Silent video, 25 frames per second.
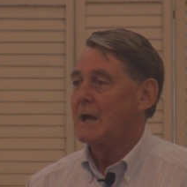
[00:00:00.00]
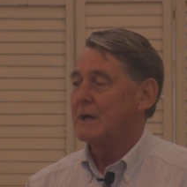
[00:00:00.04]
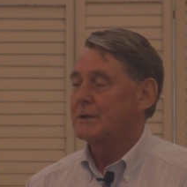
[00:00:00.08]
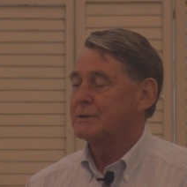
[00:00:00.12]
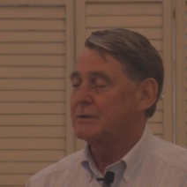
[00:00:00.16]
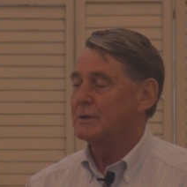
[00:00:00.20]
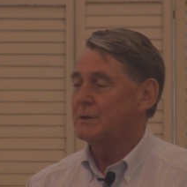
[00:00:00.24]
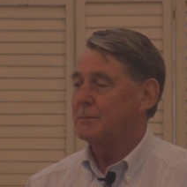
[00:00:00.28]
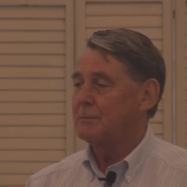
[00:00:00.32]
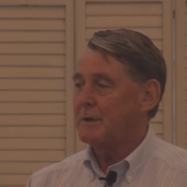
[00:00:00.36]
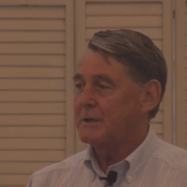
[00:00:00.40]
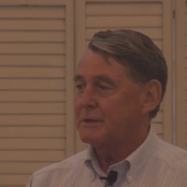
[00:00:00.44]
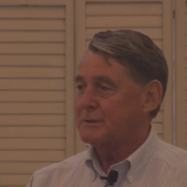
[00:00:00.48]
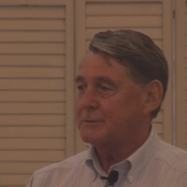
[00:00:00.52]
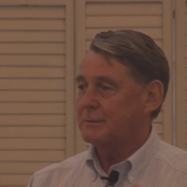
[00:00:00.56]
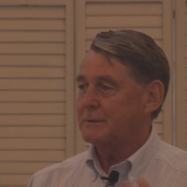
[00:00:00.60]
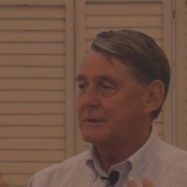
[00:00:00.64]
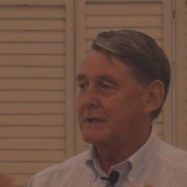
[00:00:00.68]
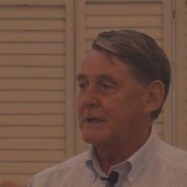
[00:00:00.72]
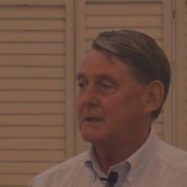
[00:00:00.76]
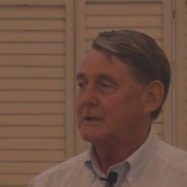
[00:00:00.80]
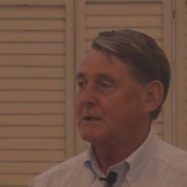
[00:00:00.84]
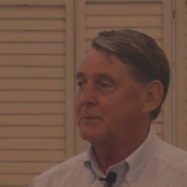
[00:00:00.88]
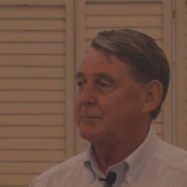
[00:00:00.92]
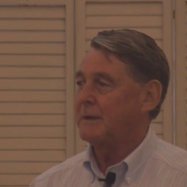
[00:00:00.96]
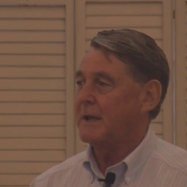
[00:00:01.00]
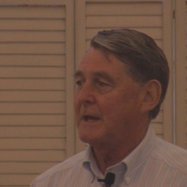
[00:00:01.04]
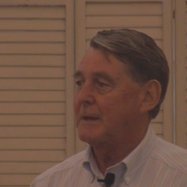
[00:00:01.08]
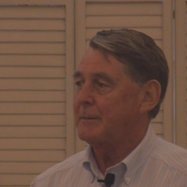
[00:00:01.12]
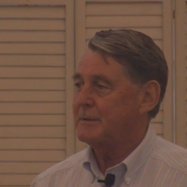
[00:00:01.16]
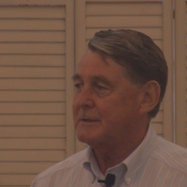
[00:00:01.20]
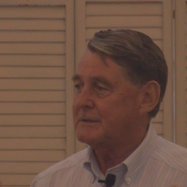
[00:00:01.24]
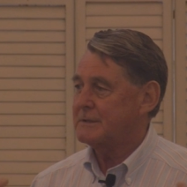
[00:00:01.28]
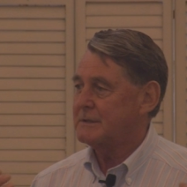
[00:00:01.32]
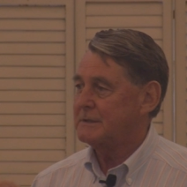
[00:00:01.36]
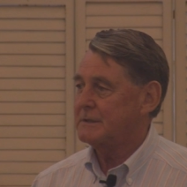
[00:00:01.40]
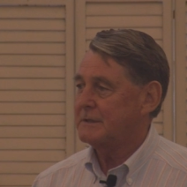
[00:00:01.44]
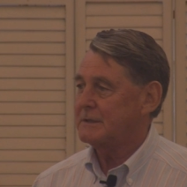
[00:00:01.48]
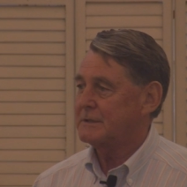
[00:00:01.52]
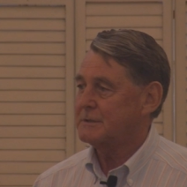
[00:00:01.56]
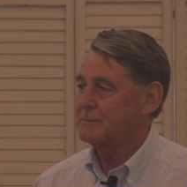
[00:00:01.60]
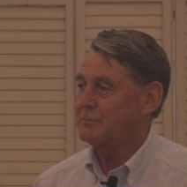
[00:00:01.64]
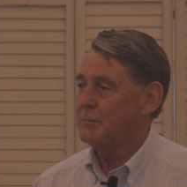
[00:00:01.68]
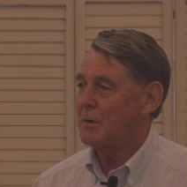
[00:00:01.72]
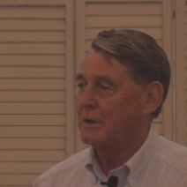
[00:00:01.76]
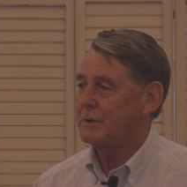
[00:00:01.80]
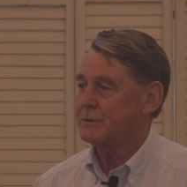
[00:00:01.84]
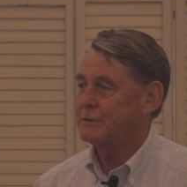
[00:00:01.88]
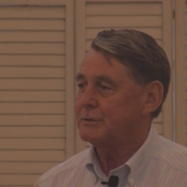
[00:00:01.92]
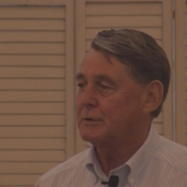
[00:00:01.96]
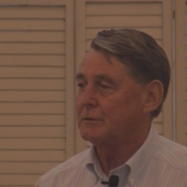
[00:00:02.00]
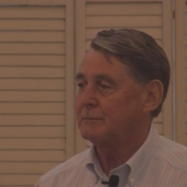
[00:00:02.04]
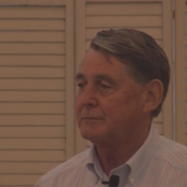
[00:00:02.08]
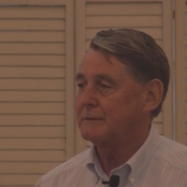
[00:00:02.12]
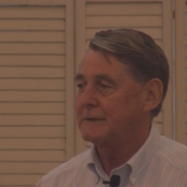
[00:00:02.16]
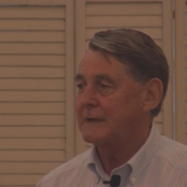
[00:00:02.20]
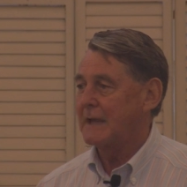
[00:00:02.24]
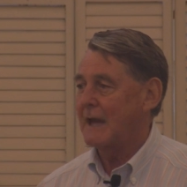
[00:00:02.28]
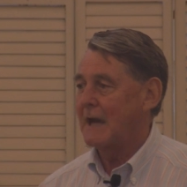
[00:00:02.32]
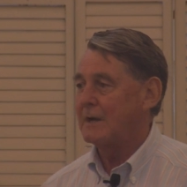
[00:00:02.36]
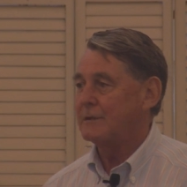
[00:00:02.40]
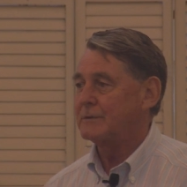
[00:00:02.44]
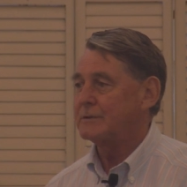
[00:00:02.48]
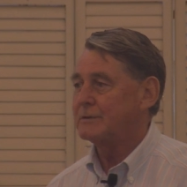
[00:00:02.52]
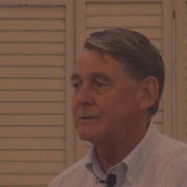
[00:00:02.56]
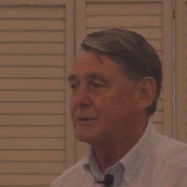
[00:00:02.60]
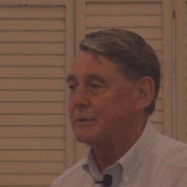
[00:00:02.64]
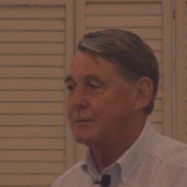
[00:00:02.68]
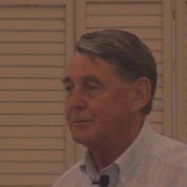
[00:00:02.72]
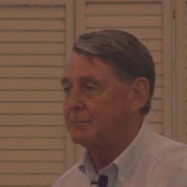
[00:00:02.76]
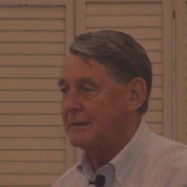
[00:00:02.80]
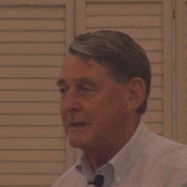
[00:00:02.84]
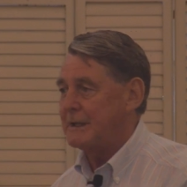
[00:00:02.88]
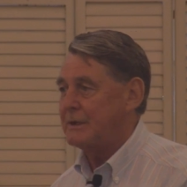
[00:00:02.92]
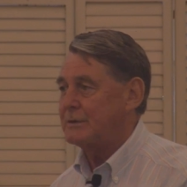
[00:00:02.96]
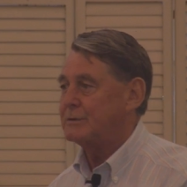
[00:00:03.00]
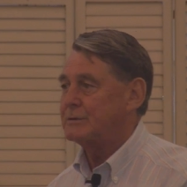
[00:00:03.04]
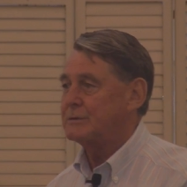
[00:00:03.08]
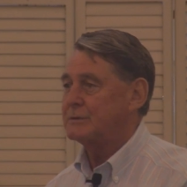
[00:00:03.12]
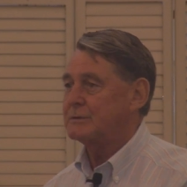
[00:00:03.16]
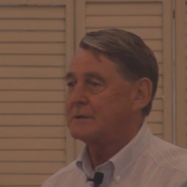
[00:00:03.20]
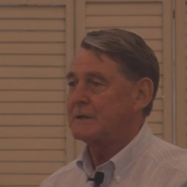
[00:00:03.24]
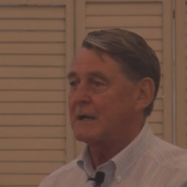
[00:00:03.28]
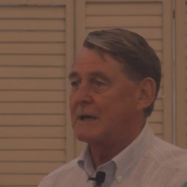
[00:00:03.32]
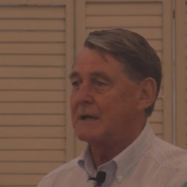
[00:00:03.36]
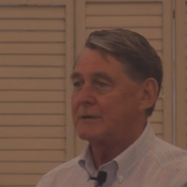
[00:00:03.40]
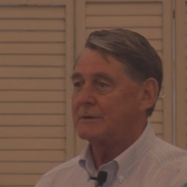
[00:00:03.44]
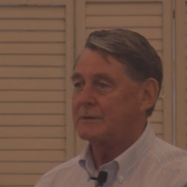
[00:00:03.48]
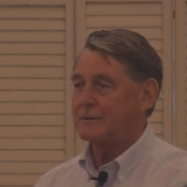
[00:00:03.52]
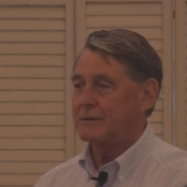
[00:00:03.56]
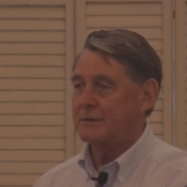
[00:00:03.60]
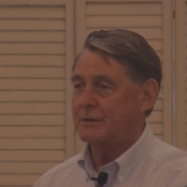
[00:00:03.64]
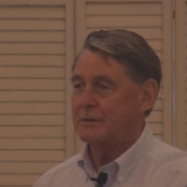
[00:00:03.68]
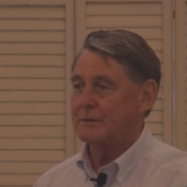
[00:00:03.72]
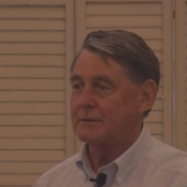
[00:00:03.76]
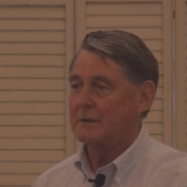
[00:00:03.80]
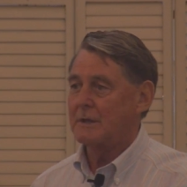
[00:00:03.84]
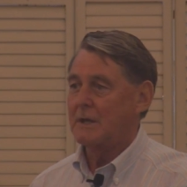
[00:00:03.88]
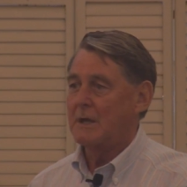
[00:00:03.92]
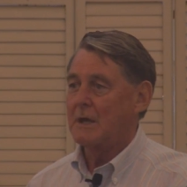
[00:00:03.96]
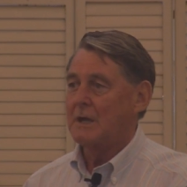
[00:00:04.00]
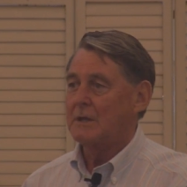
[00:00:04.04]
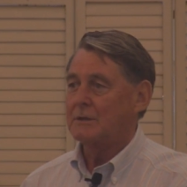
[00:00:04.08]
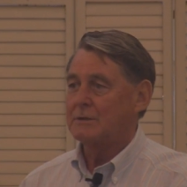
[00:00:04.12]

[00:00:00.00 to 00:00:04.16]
So the mothers would take their babies and their small children down to the beaches, down to the,